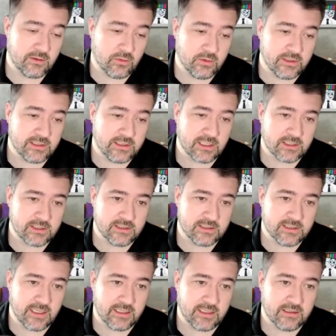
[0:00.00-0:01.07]
only sessions
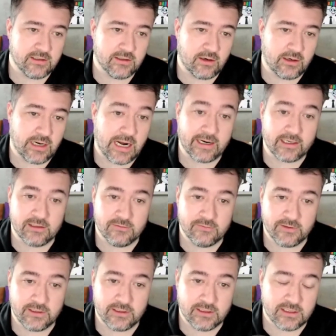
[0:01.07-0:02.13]
that are active
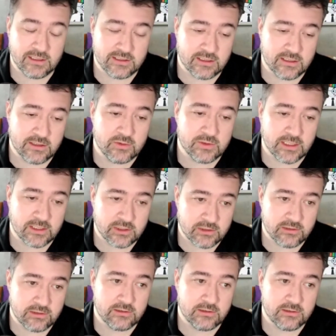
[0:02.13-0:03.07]
and it's a new session.